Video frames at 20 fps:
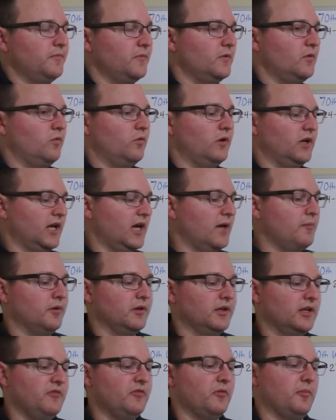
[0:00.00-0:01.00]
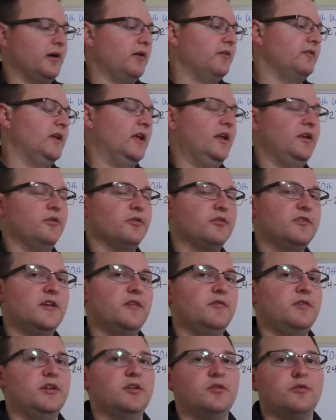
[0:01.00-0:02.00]
what I believe about Daniel's
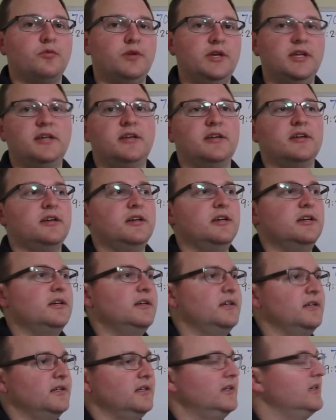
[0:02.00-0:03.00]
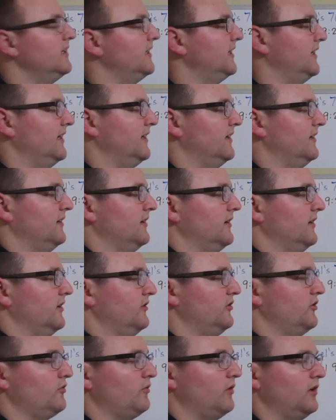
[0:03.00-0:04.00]
70th week. And
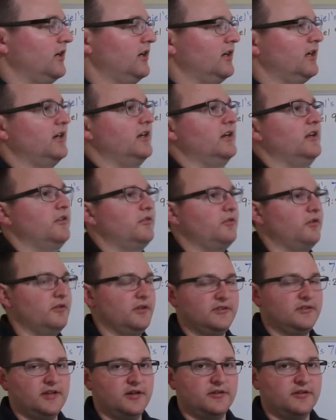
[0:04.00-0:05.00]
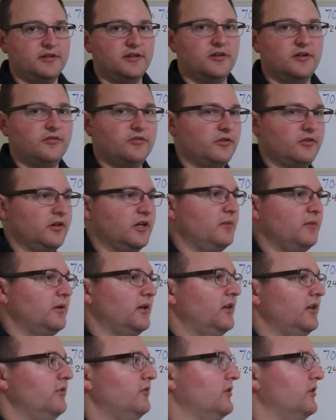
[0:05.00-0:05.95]
just wanted to kind of throw this out there for anybody who's